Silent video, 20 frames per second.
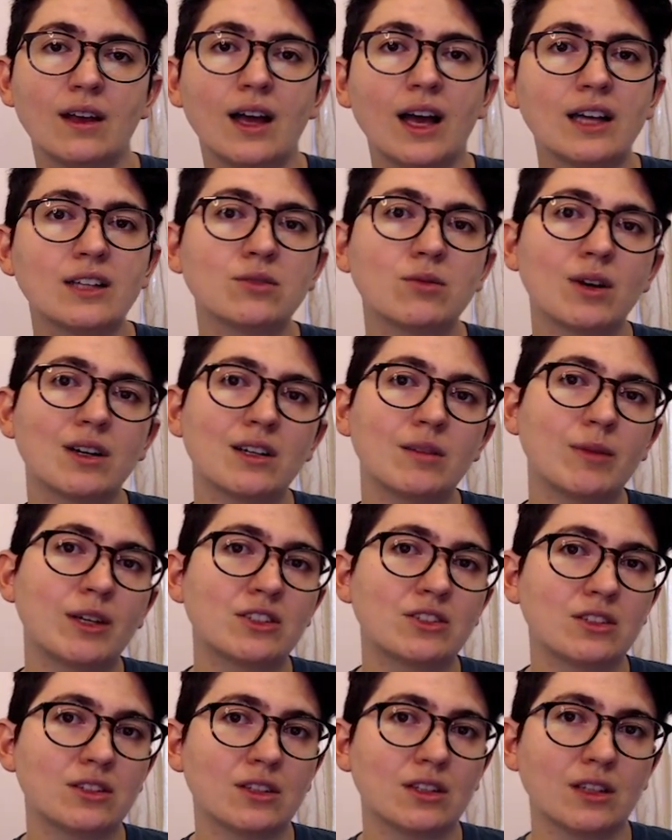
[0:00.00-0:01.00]
As Rhonda
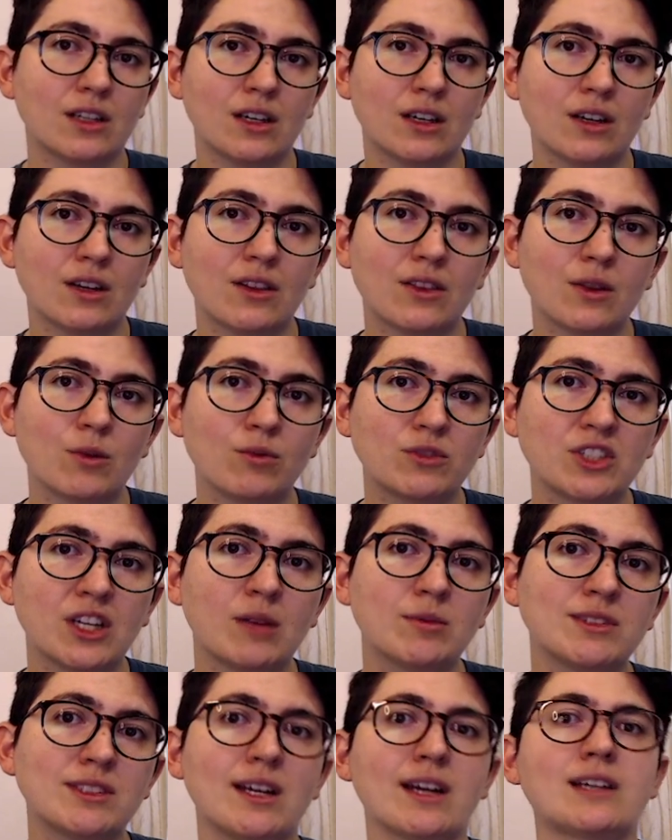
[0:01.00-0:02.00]
mentioned earlier, the
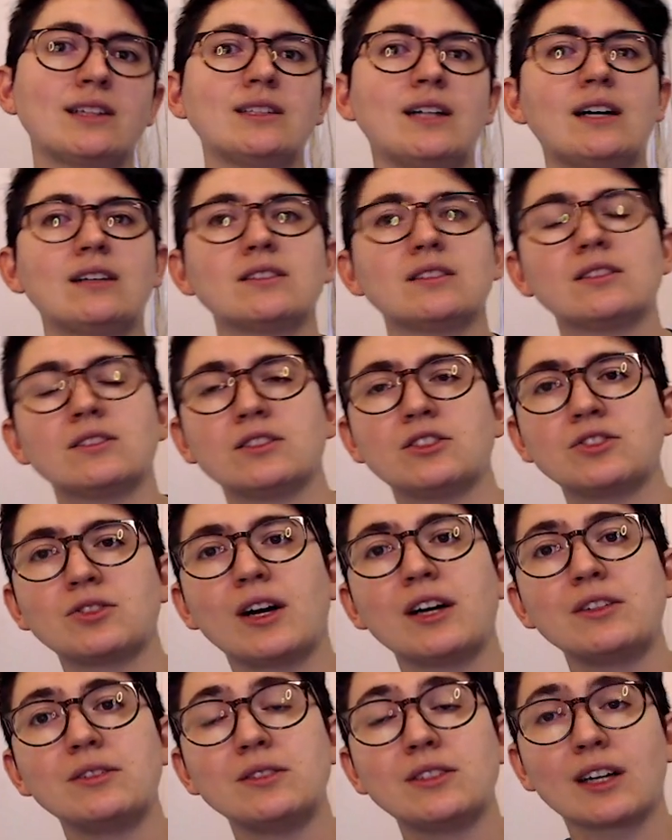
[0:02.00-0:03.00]
Jamstack allows us to try
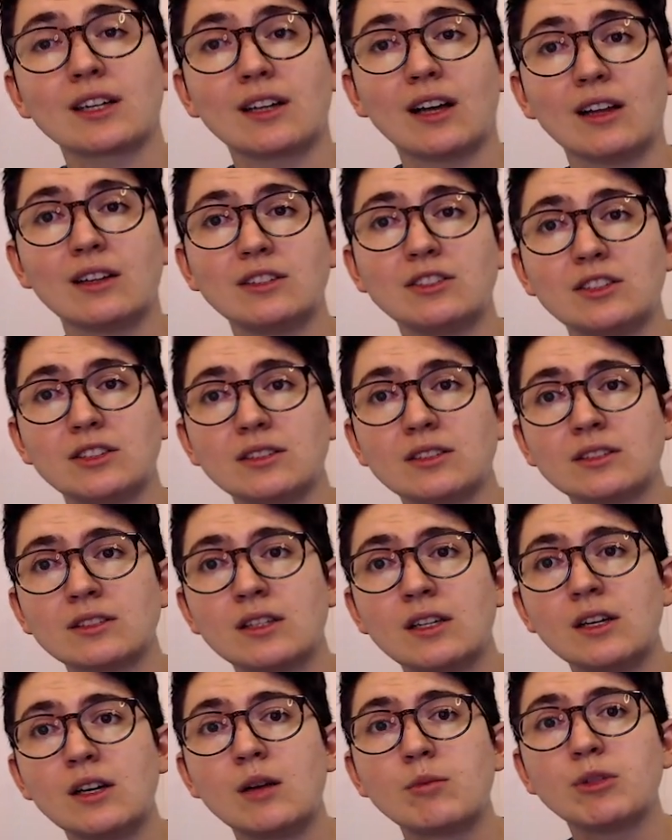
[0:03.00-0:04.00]
new technologies,
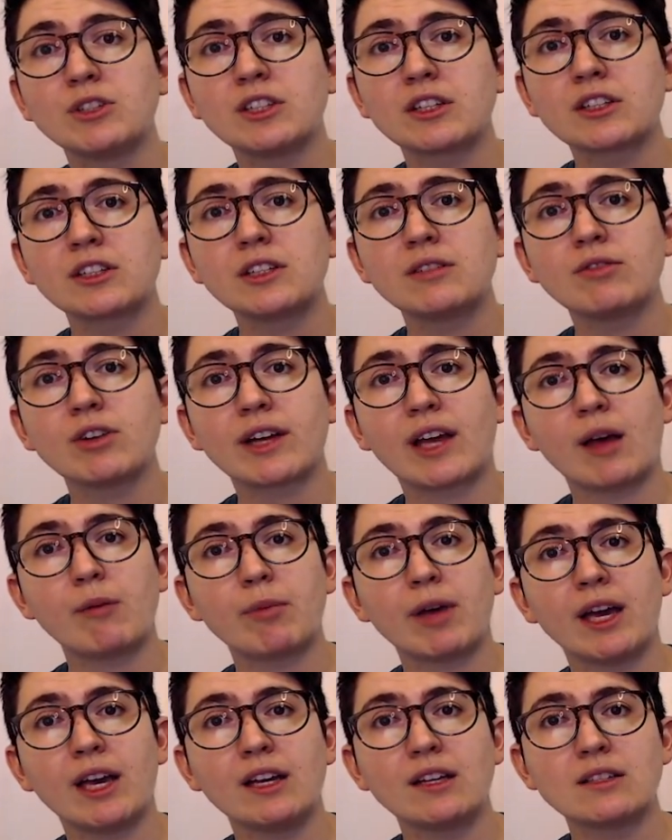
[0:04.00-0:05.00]
particularly for
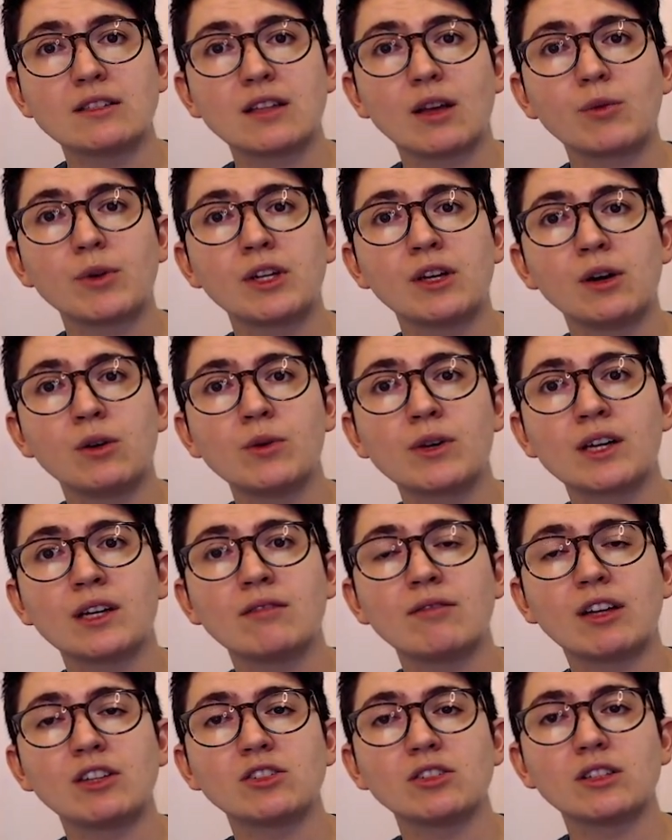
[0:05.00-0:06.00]
campaigns that we know we can
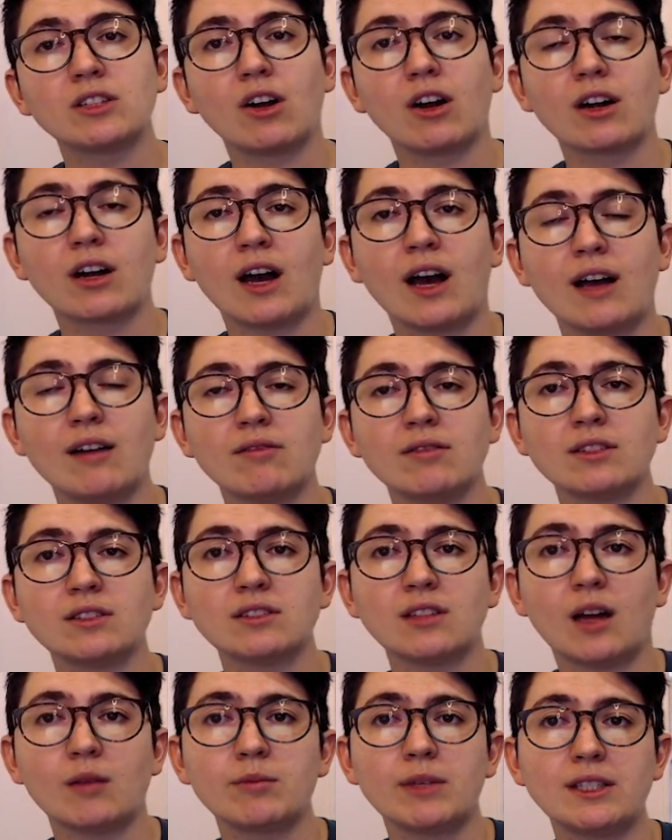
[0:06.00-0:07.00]
eventually archive and
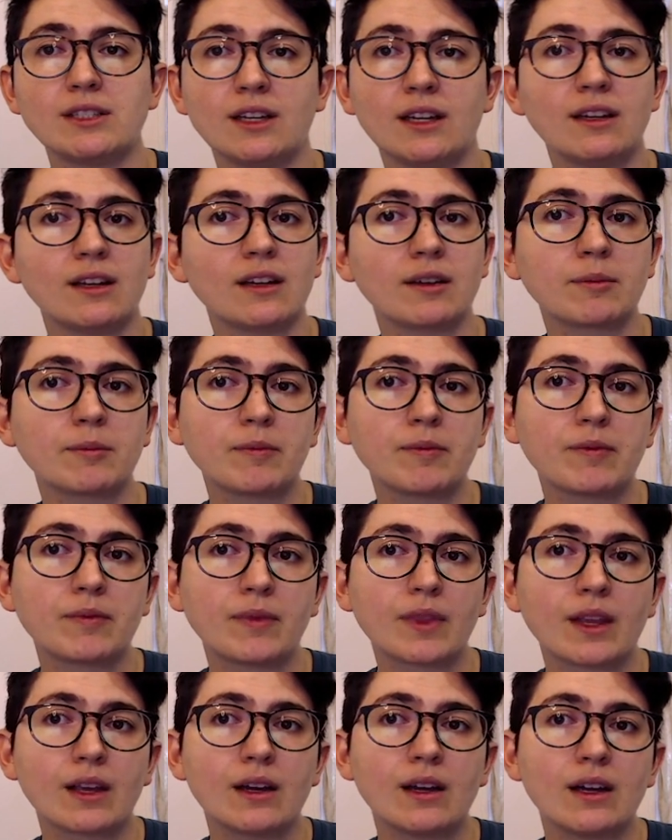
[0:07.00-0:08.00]
stop maintaining.
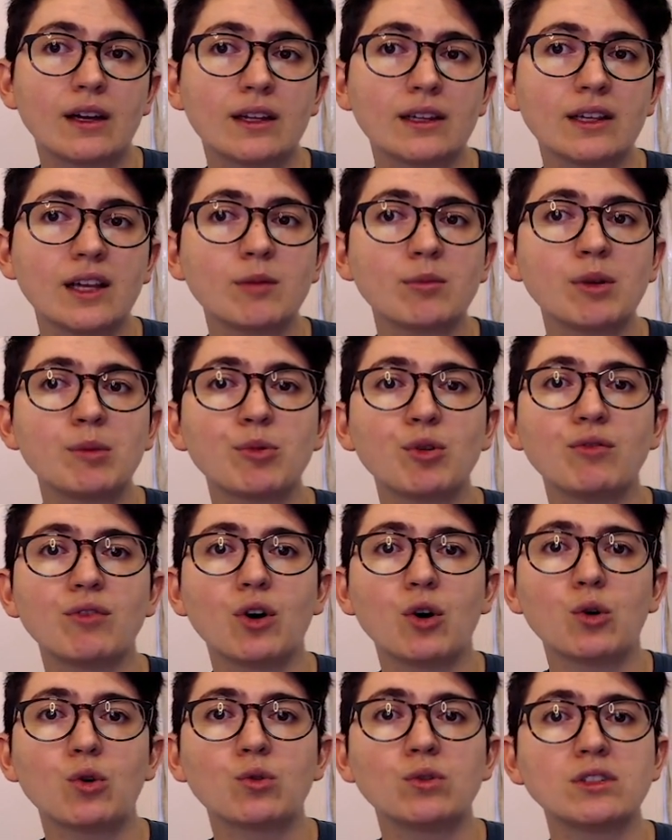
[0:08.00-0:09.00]
Let People
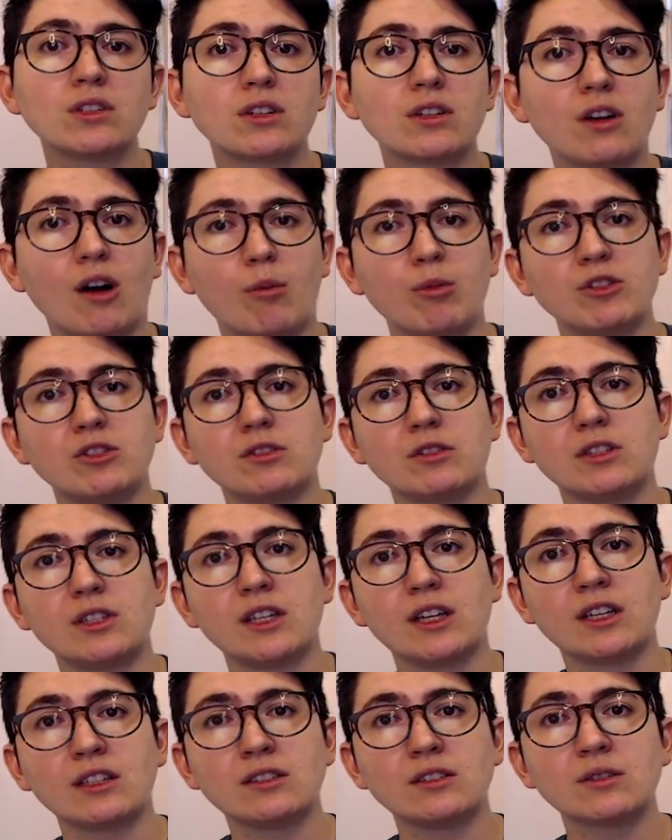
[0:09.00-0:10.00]
Vote was a good
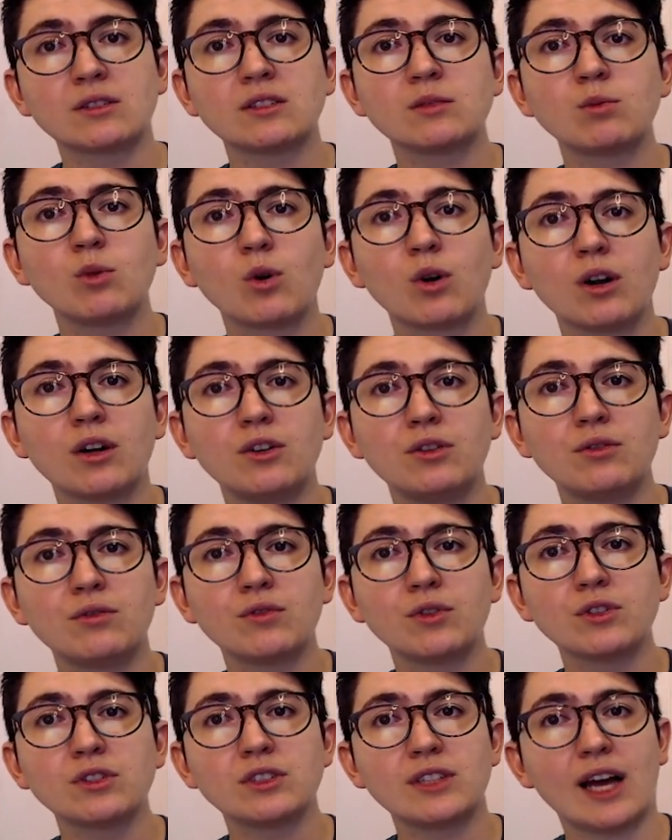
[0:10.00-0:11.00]
opportunity to explore a new
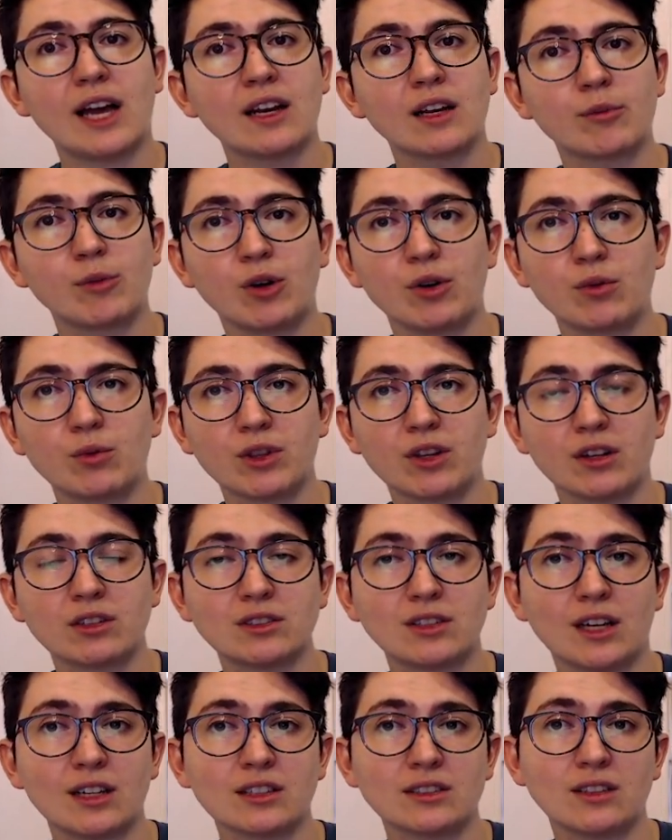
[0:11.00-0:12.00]
full static mode with our
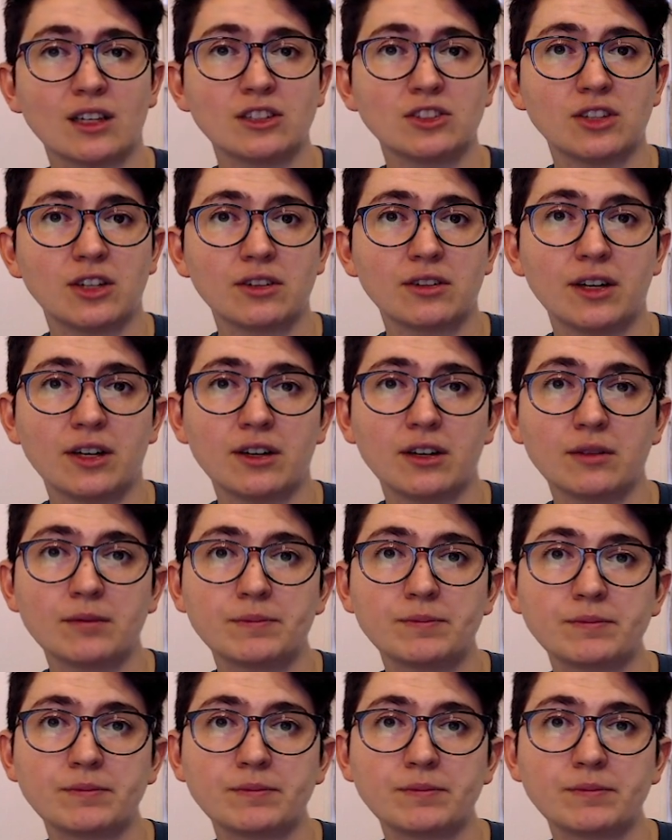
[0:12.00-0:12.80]
static site generator.